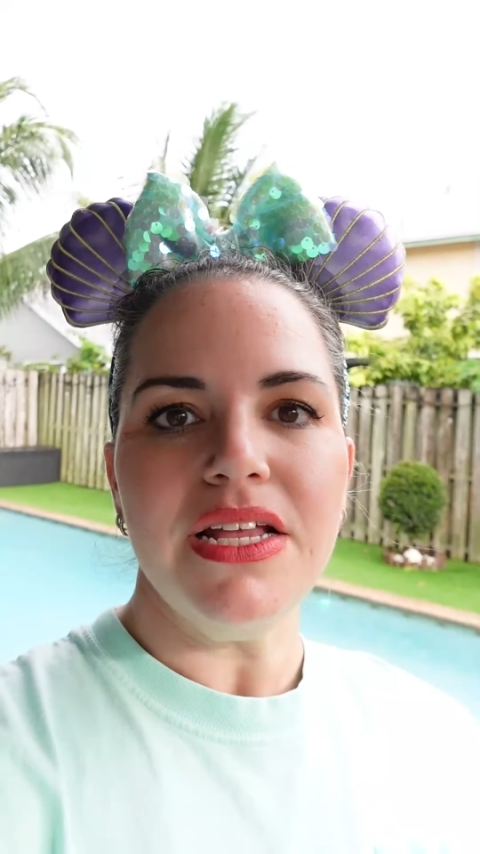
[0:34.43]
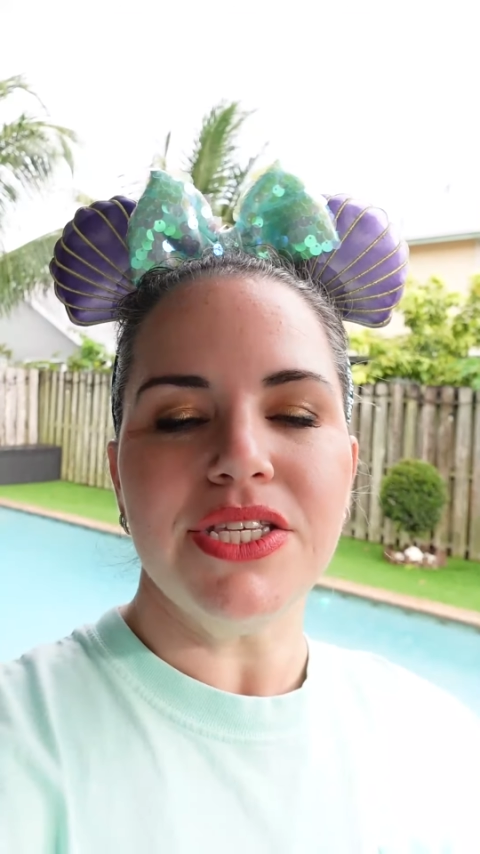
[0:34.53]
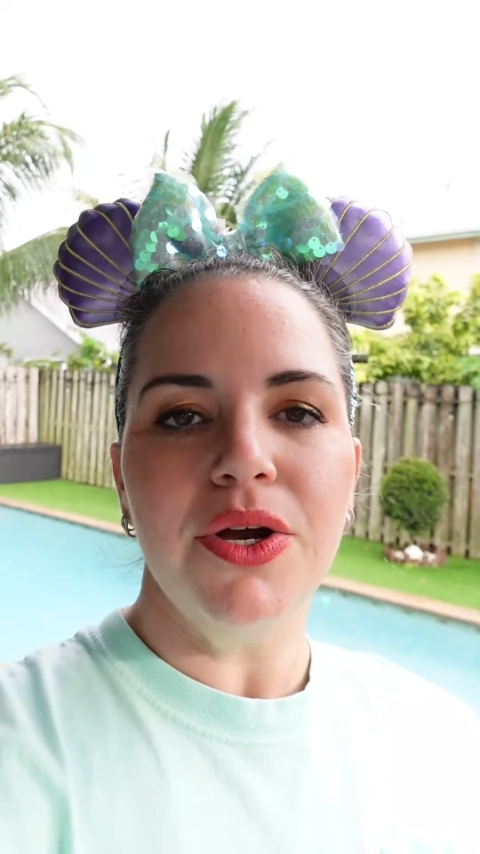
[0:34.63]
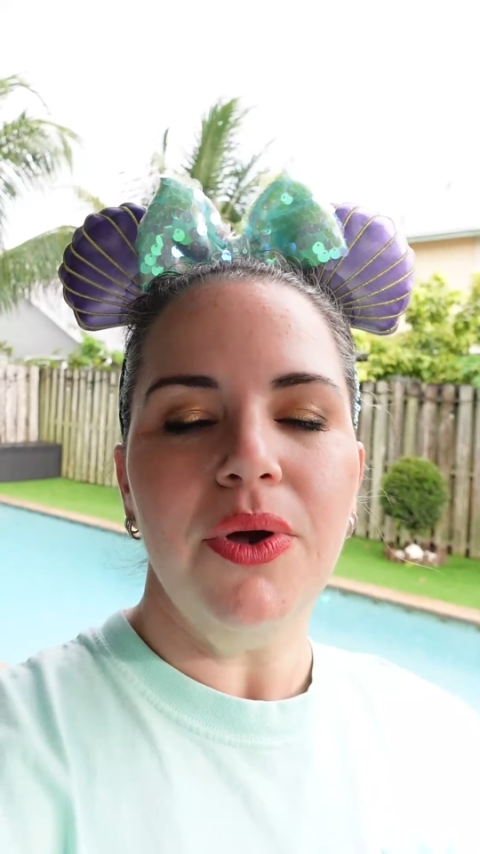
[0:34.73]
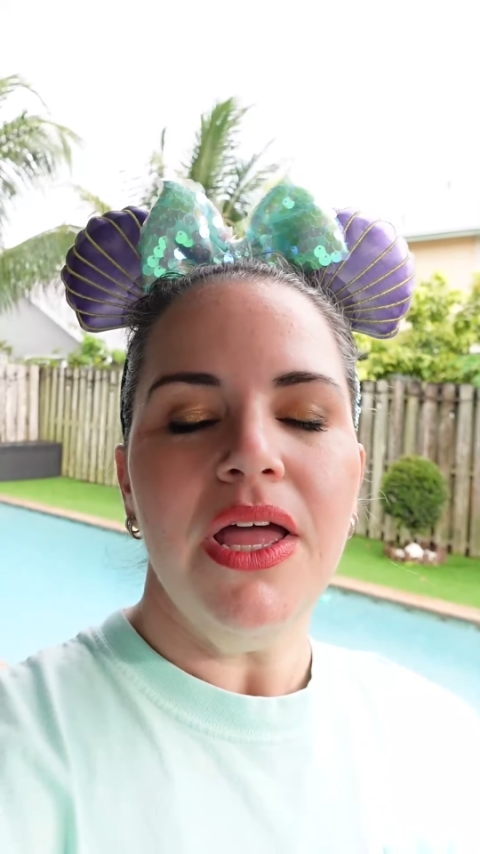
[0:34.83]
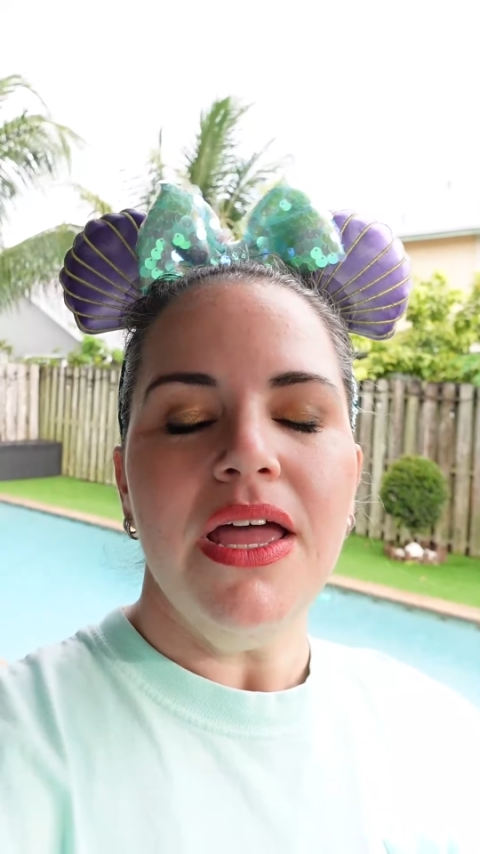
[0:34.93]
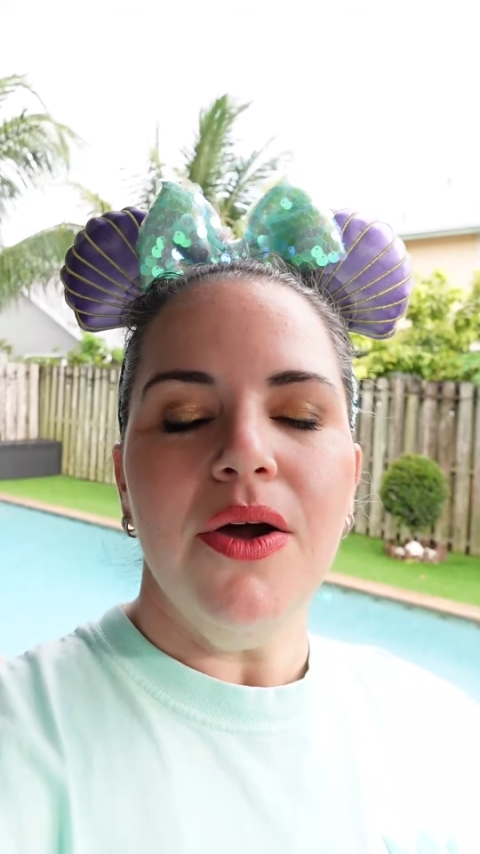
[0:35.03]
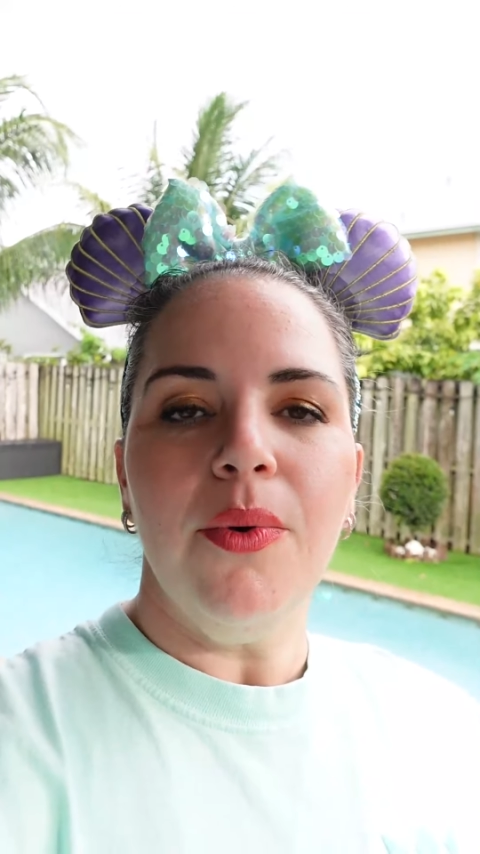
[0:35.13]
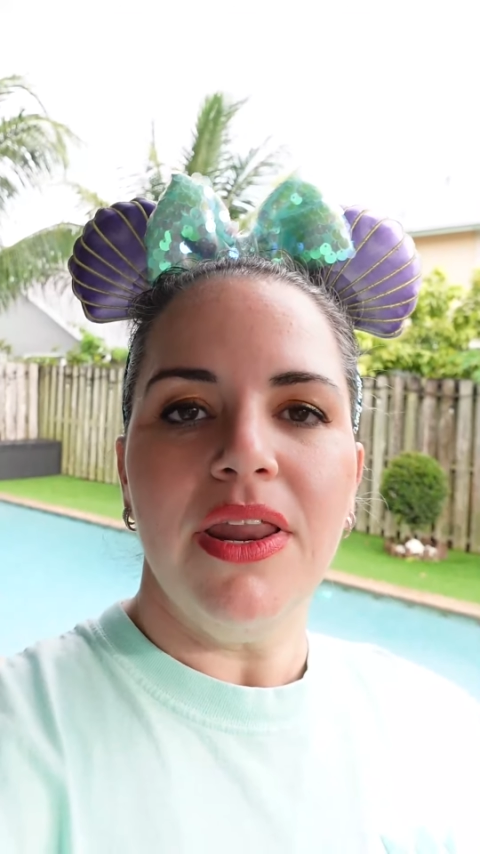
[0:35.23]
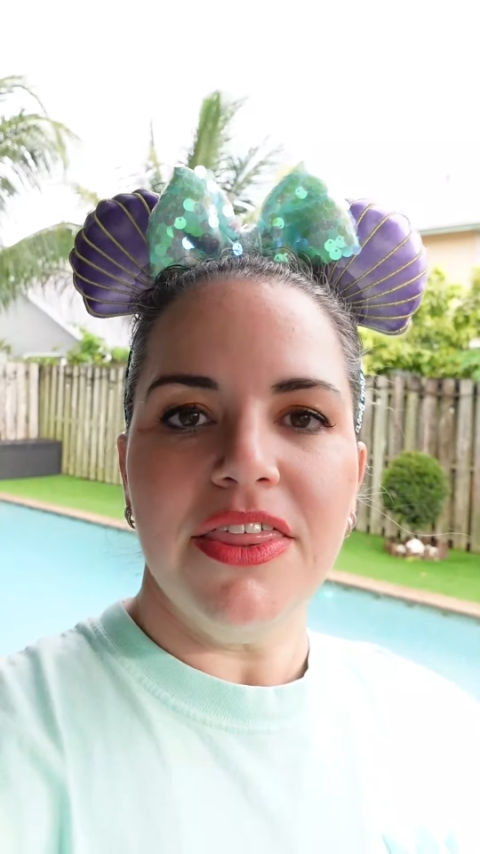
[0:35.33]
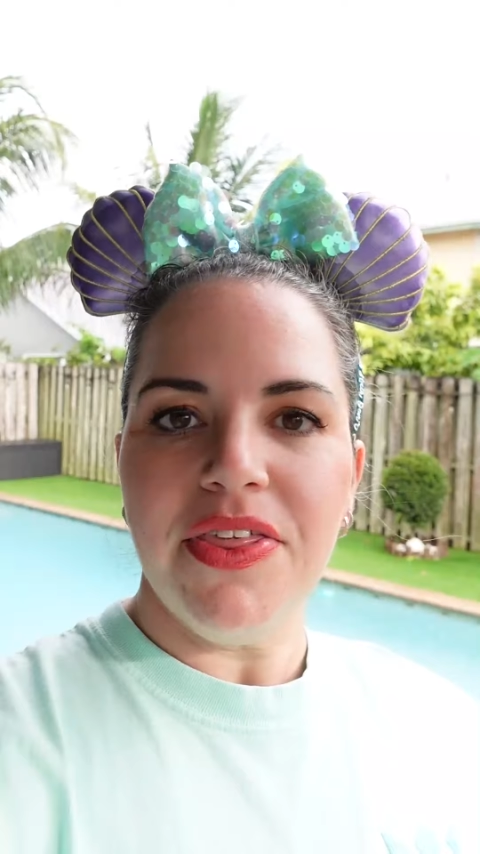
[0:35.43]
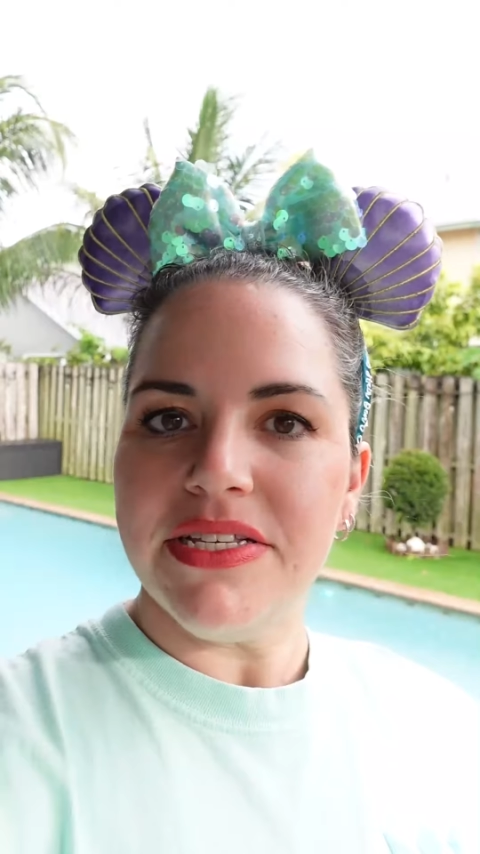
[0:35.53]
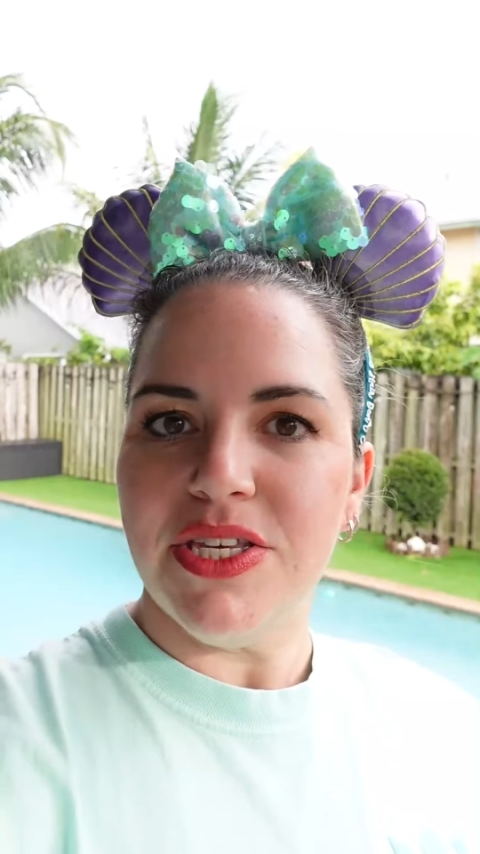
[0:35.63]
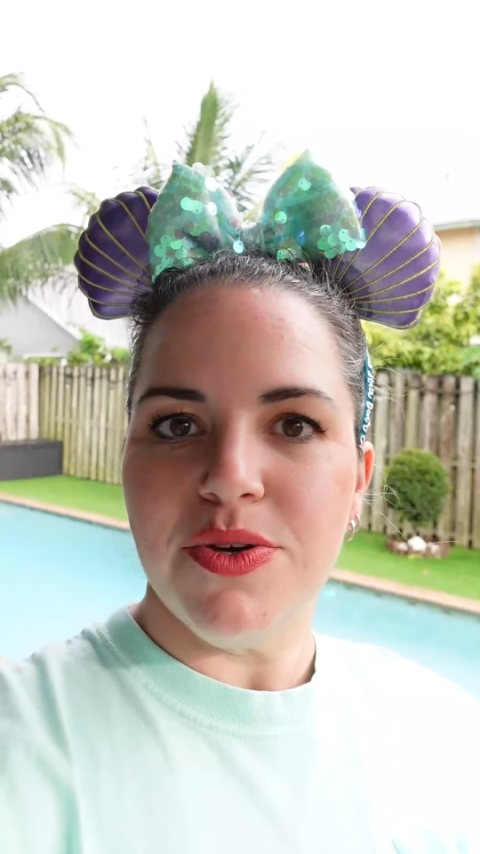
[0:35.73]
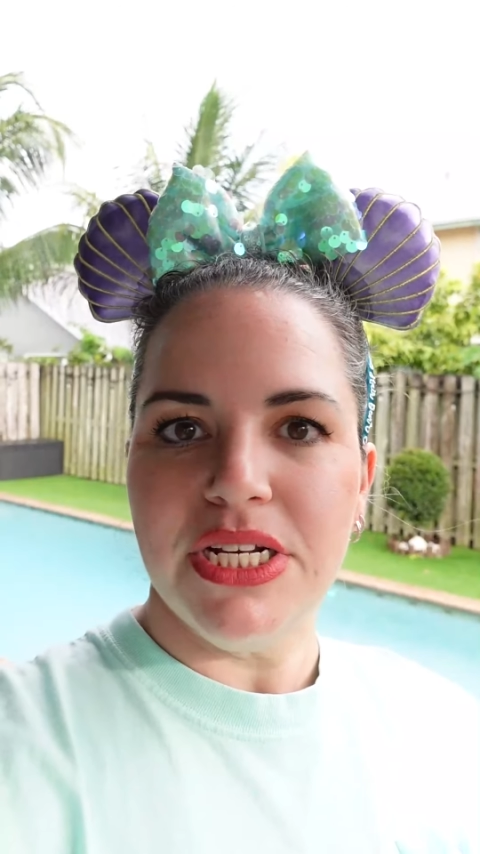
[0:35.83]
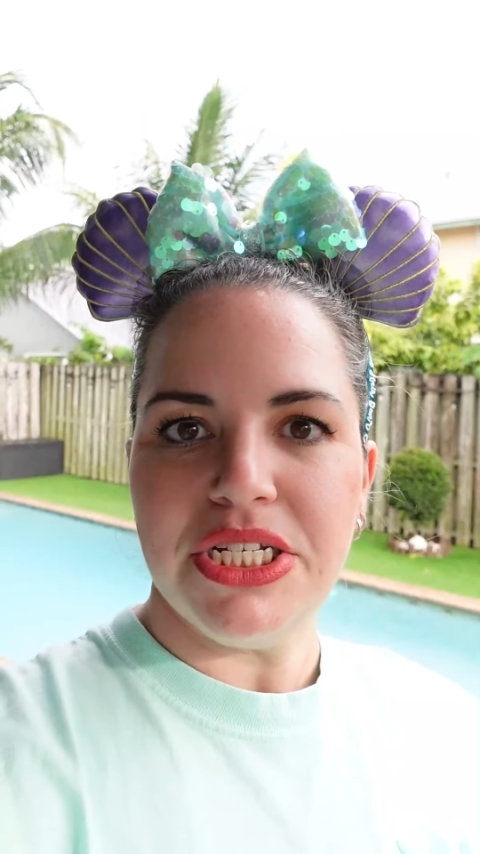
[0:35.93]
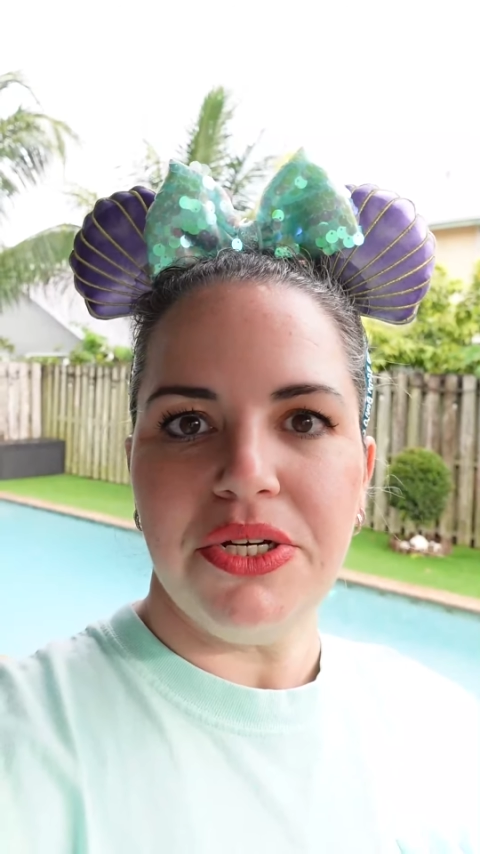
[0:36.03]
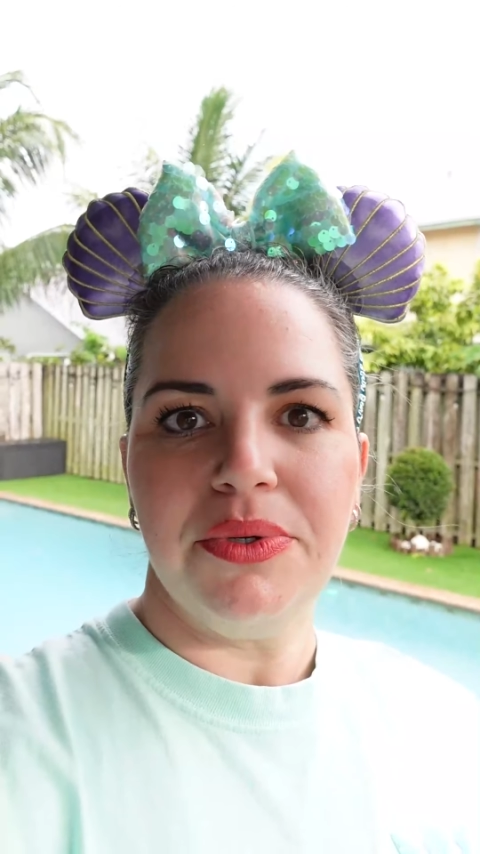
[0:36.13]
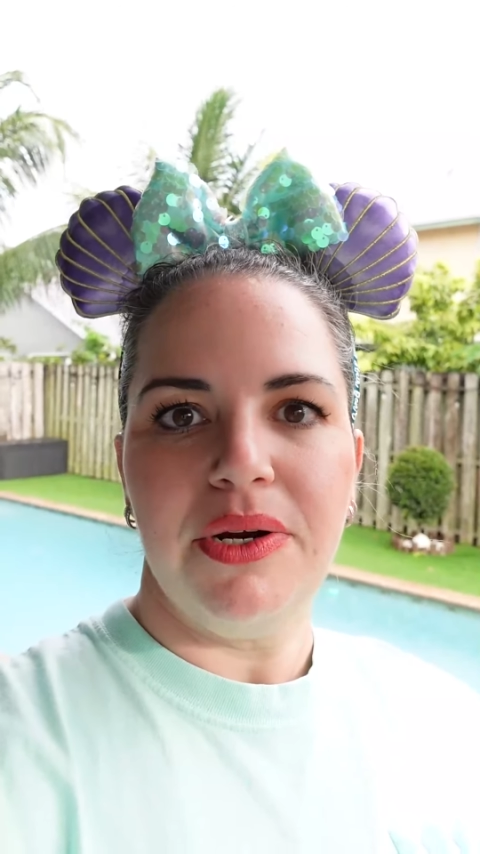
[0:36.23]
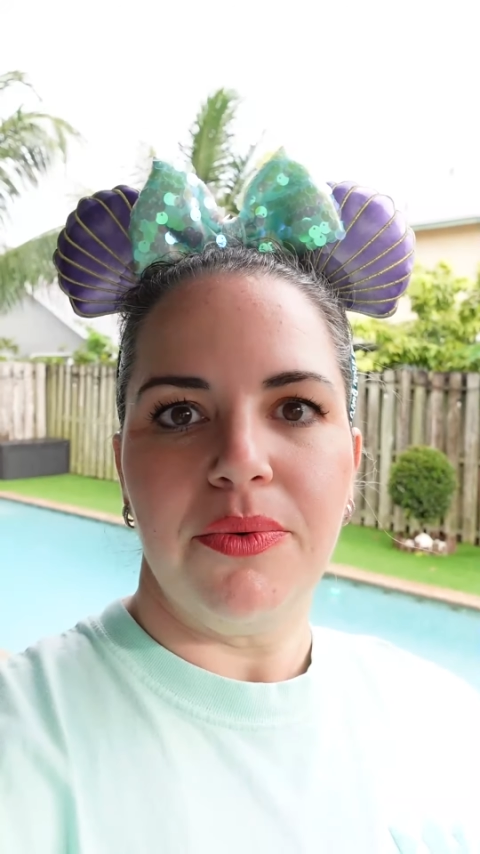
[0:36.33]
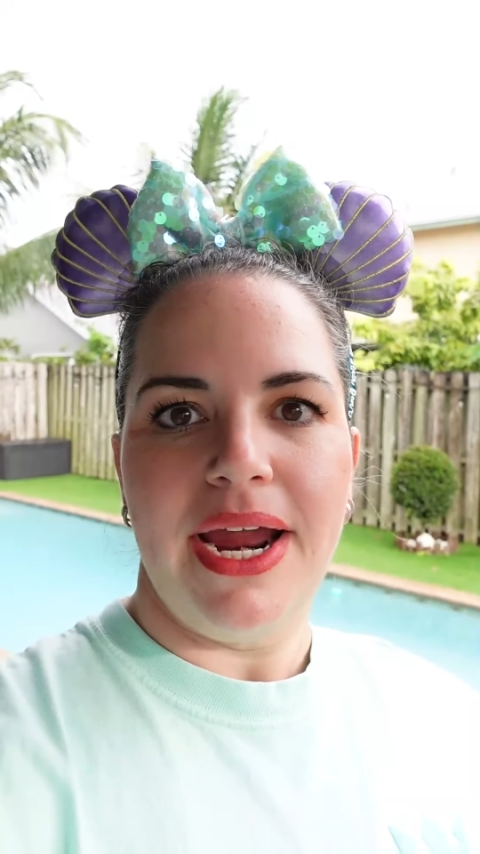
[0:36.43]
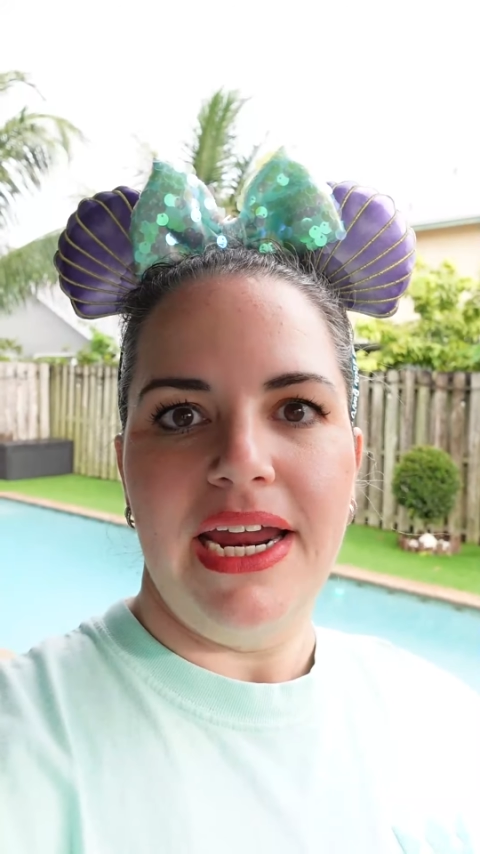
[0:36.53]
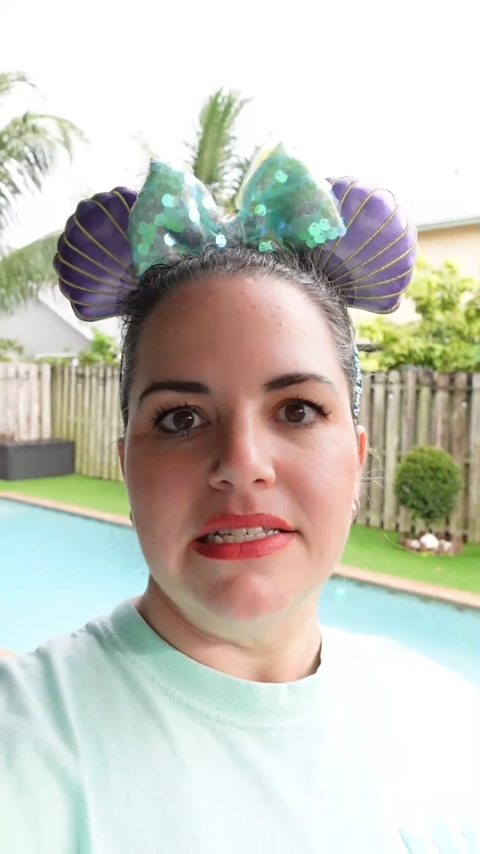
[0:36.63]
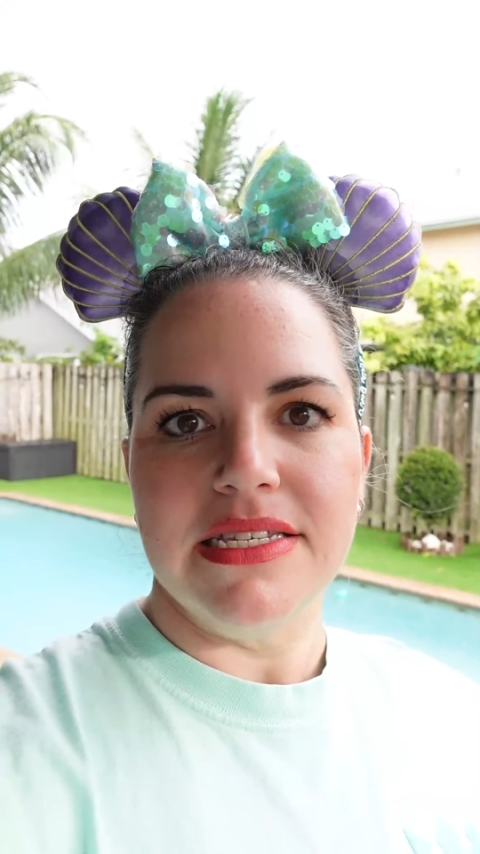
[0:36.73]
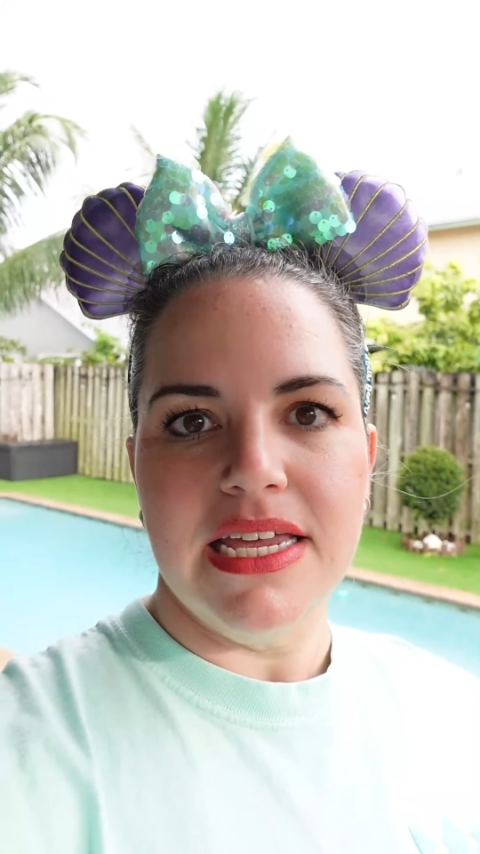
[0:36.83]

So one of the things that you can do when it rains